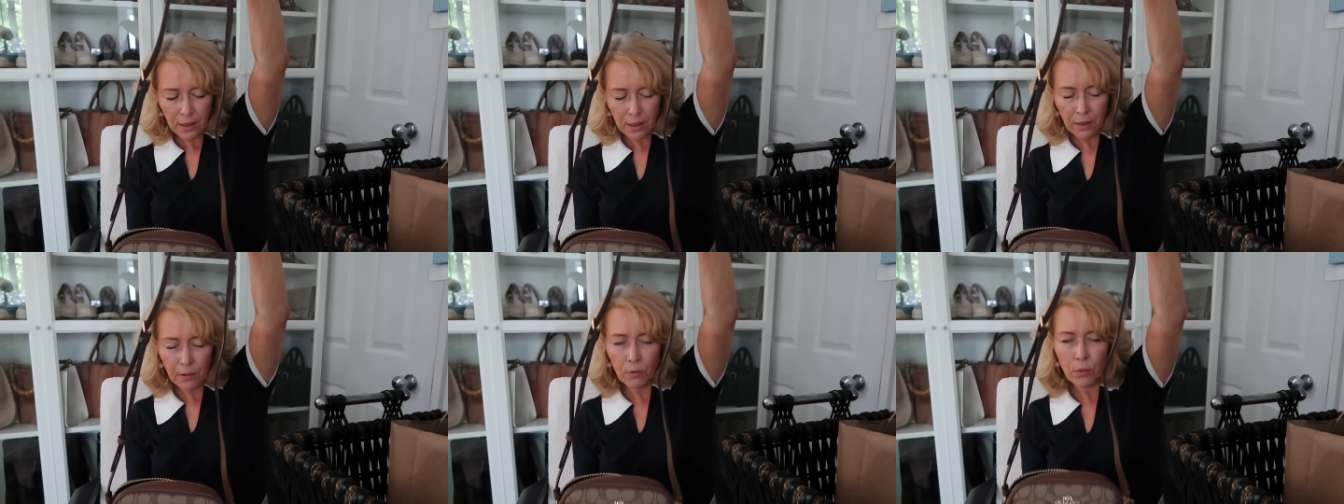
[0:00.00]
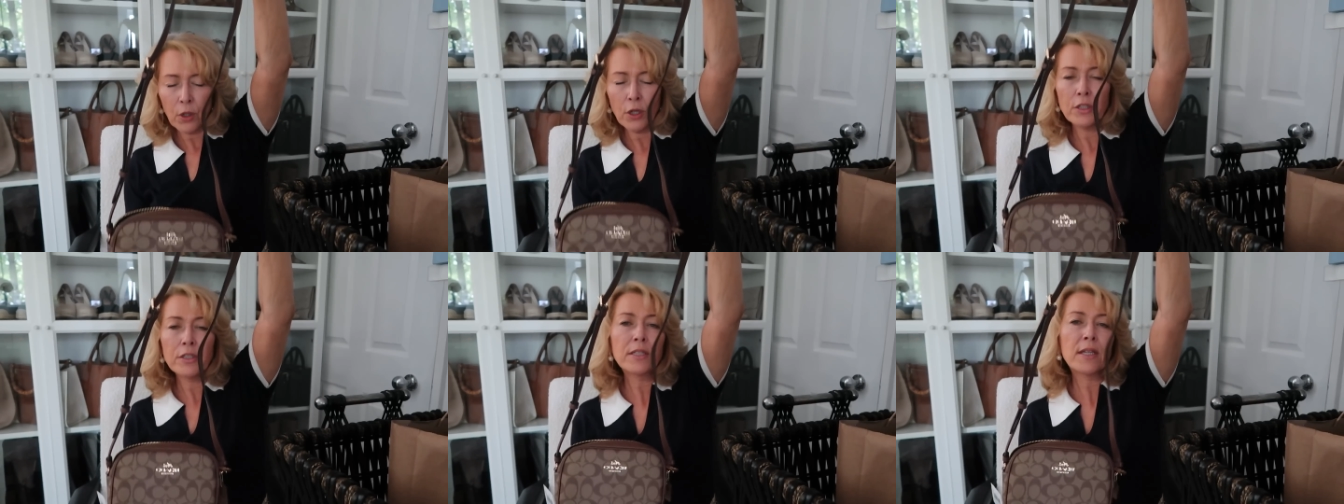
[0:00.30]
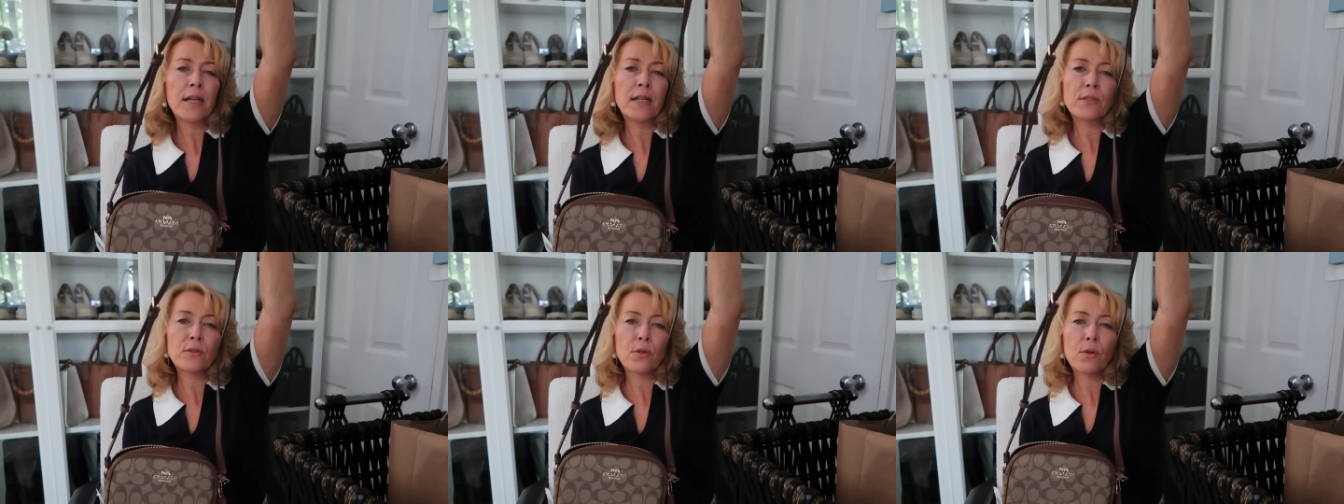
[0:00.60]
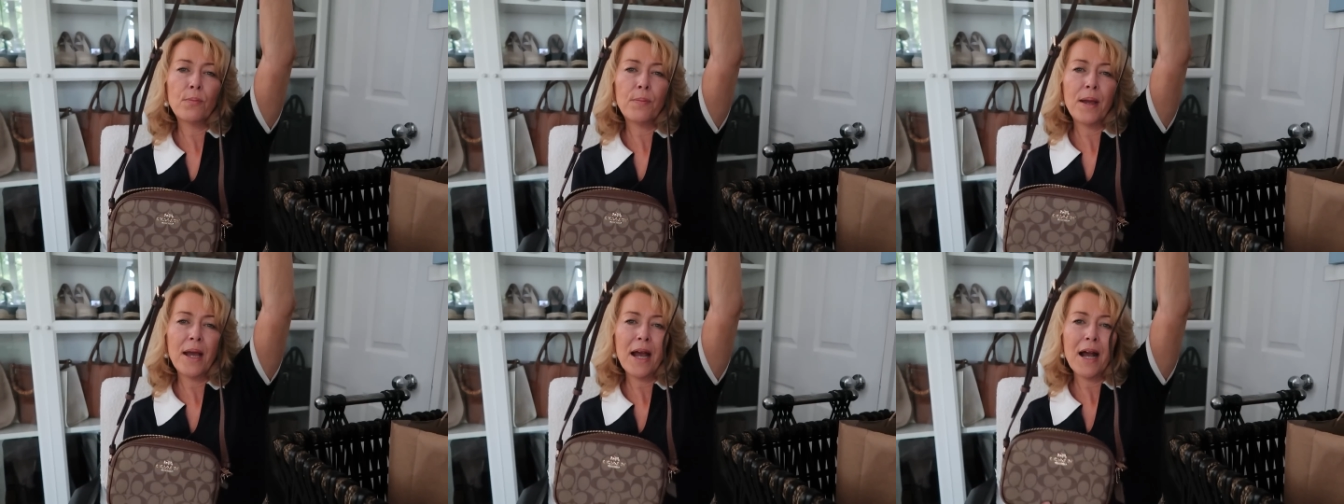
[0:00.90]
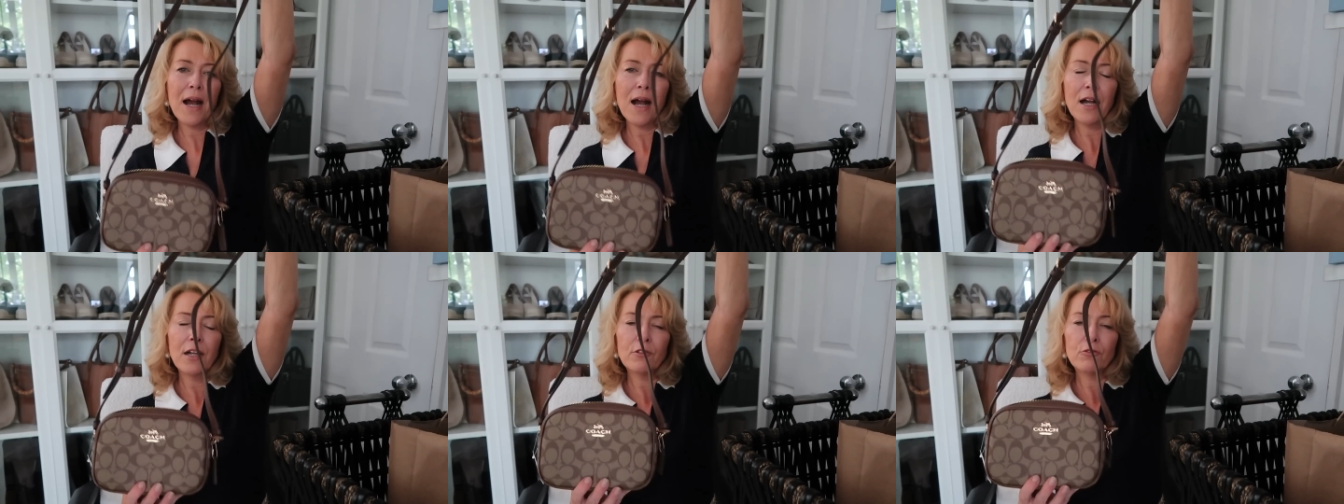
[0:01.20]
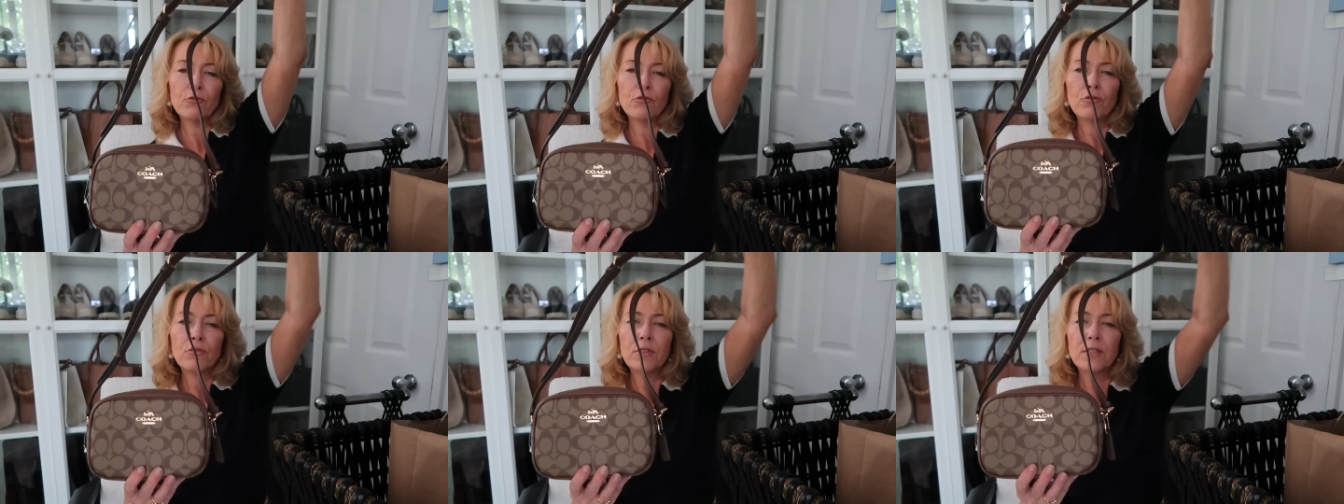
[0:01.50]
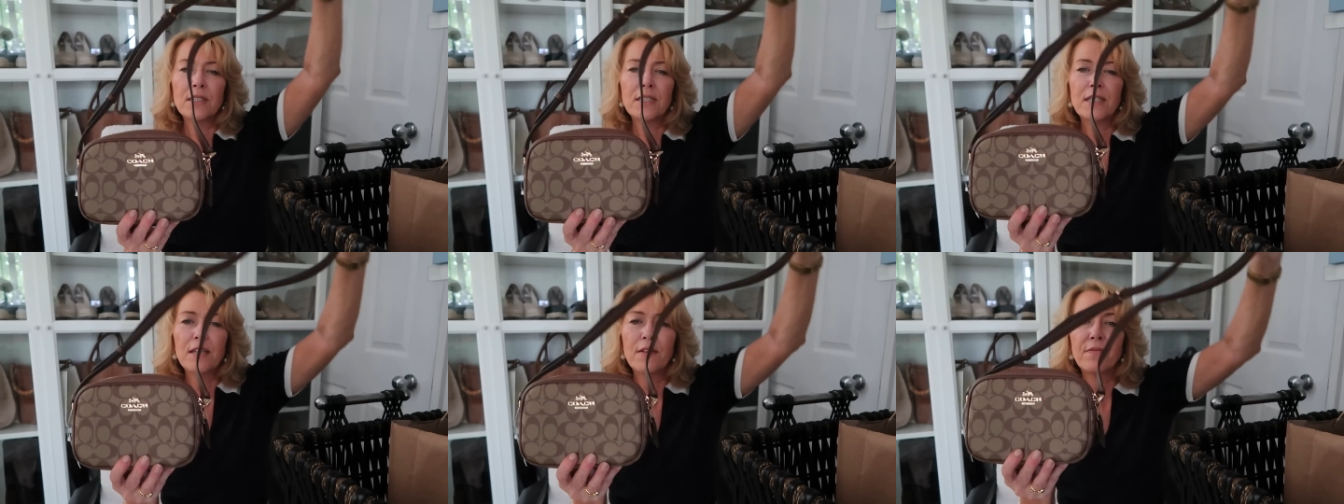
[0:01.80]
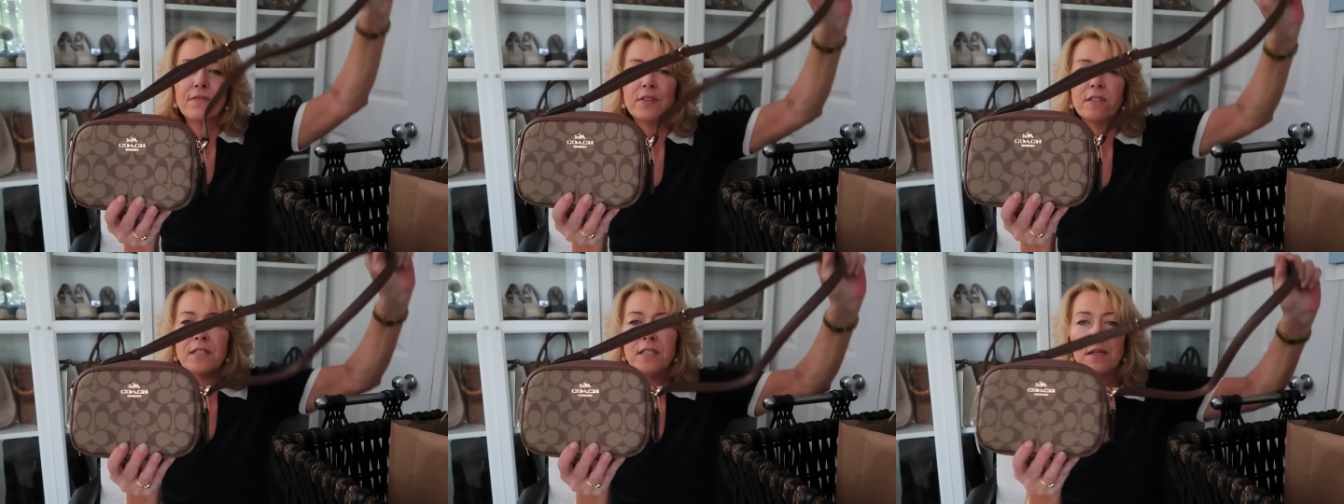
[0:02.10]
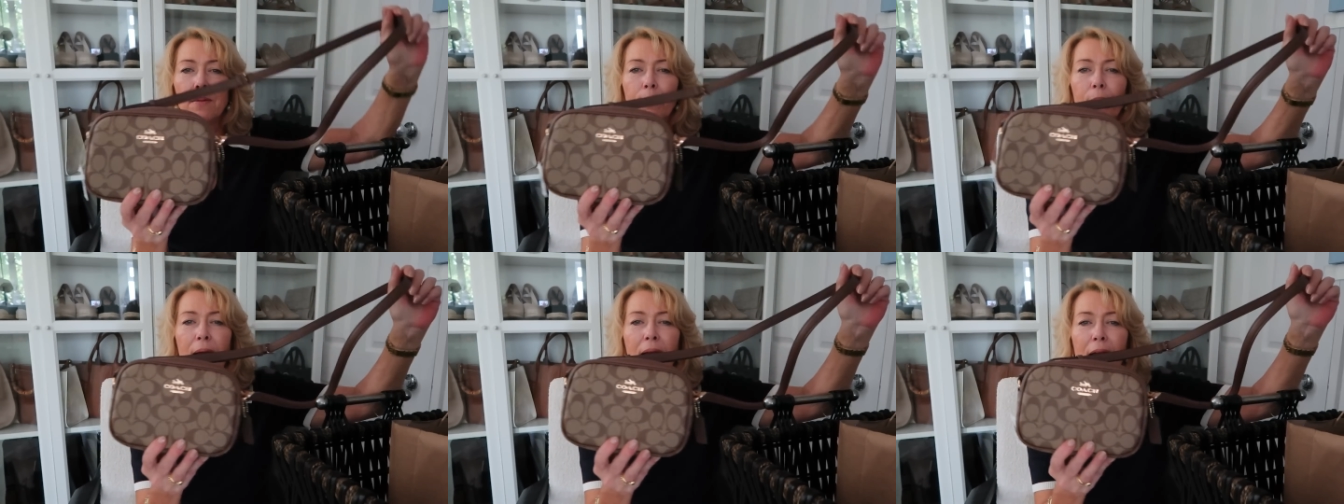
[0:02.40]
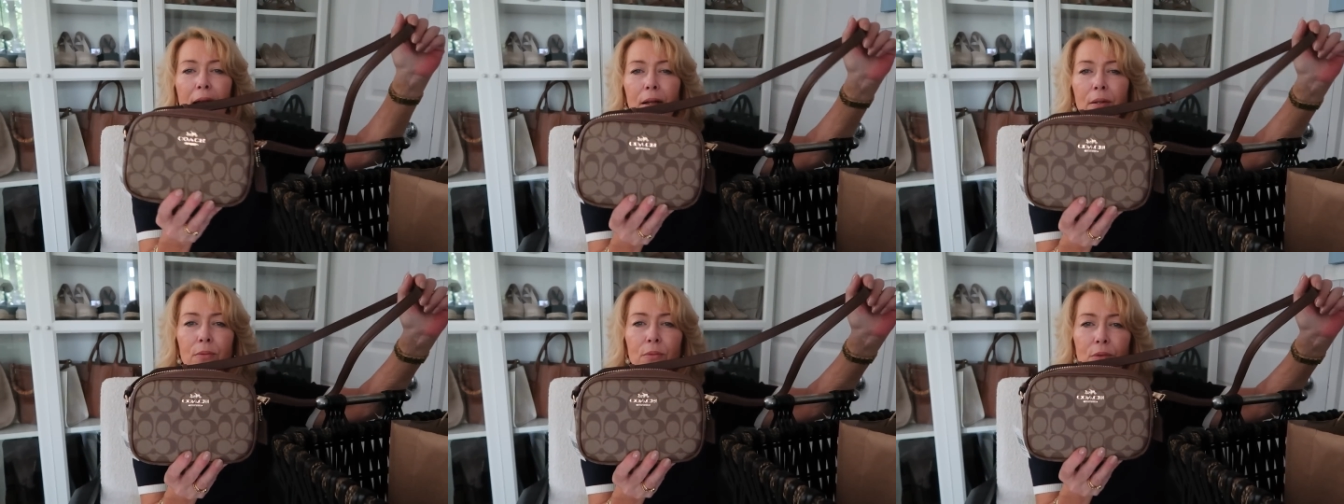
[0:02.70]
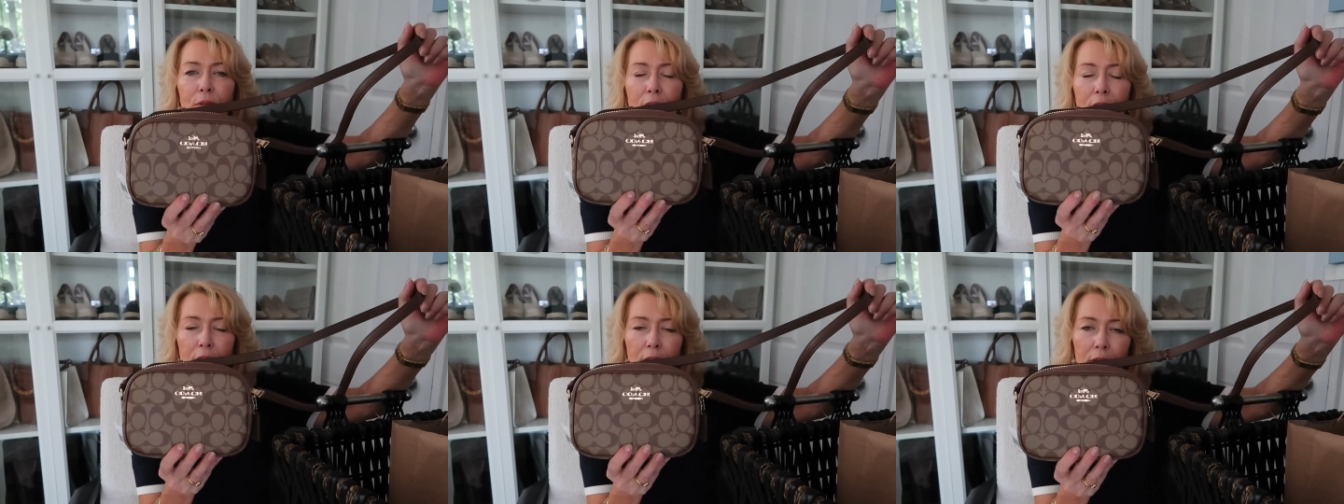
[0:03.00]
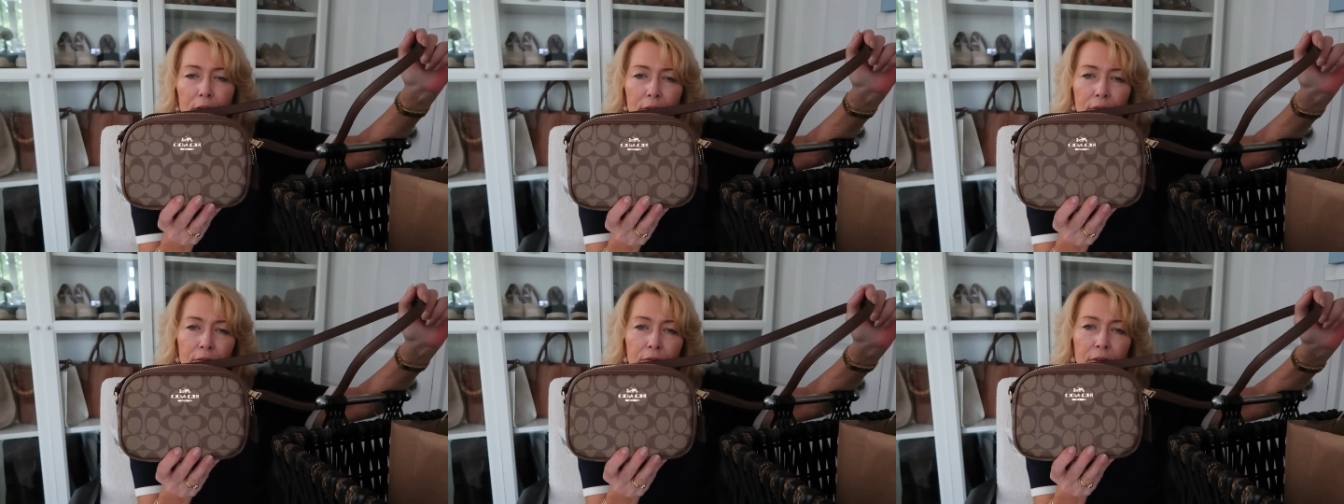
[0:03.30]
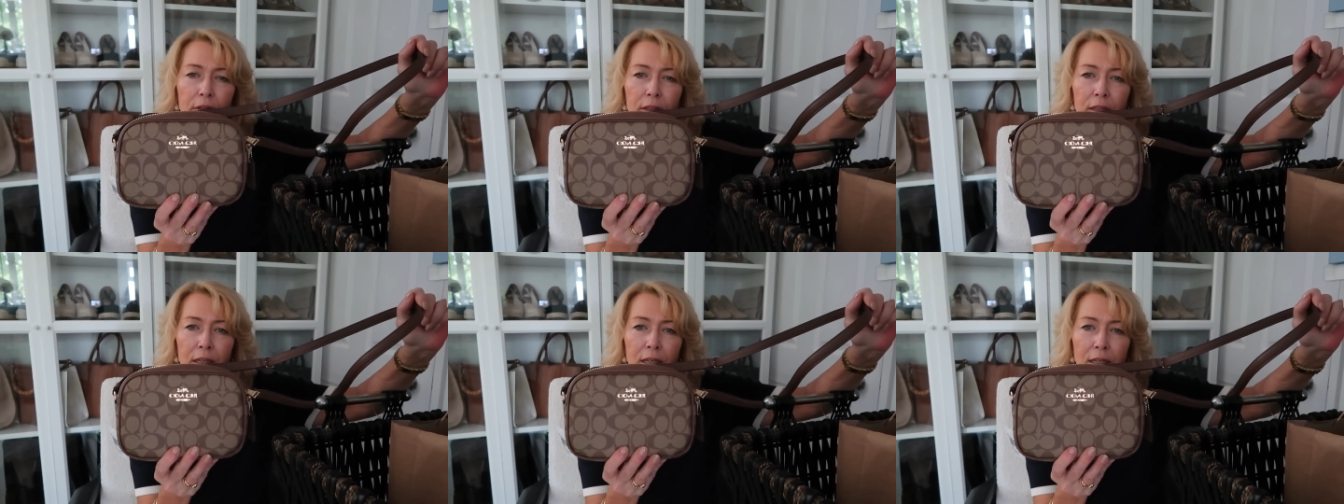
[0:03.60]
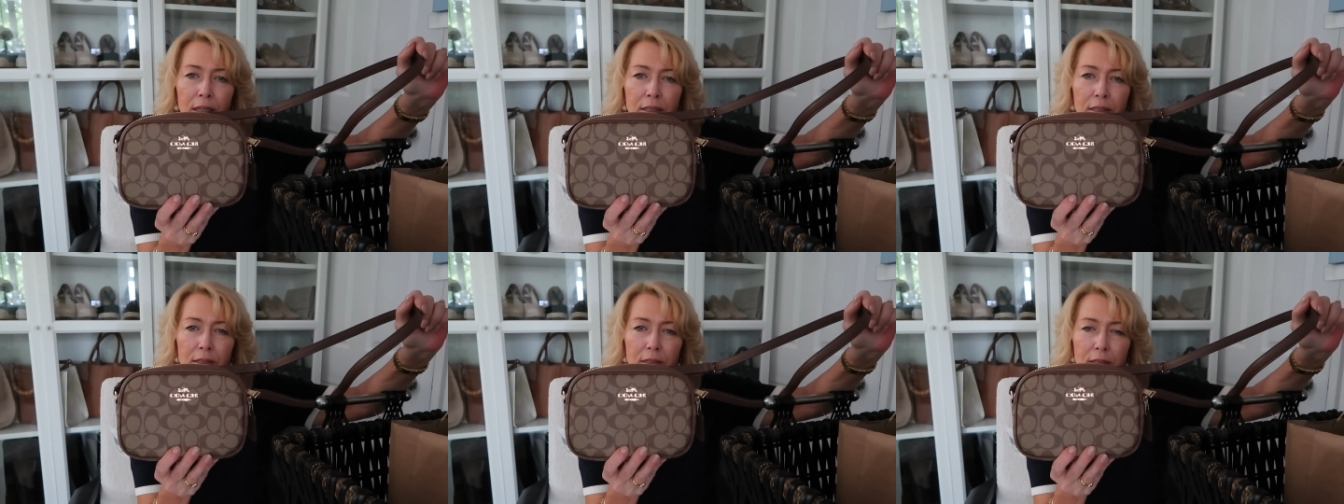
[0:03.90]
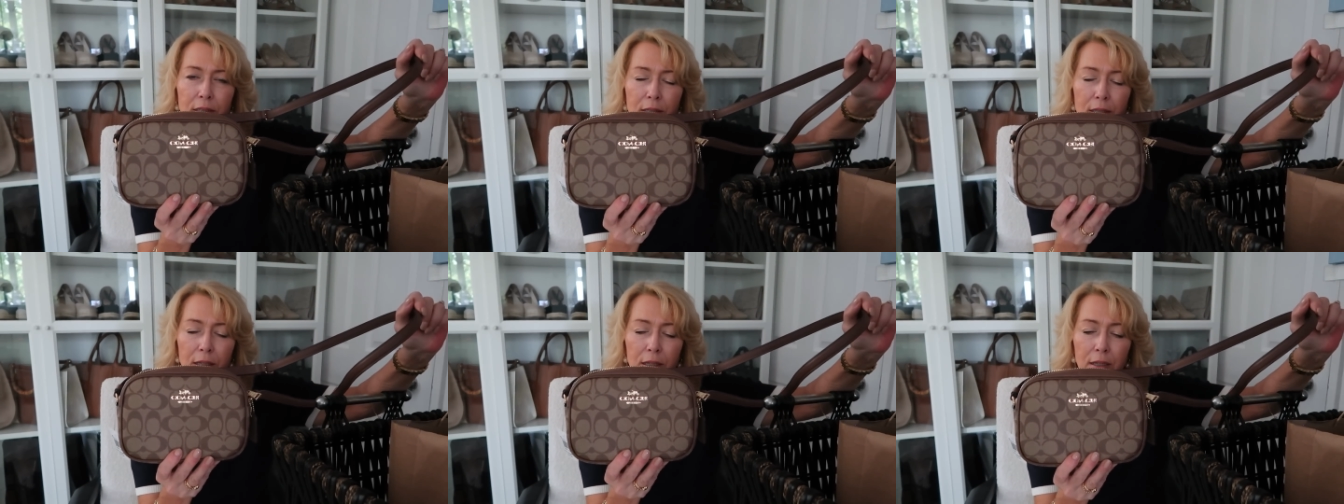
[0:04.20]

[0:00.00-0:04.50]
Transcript: it worked out to about £170 for this,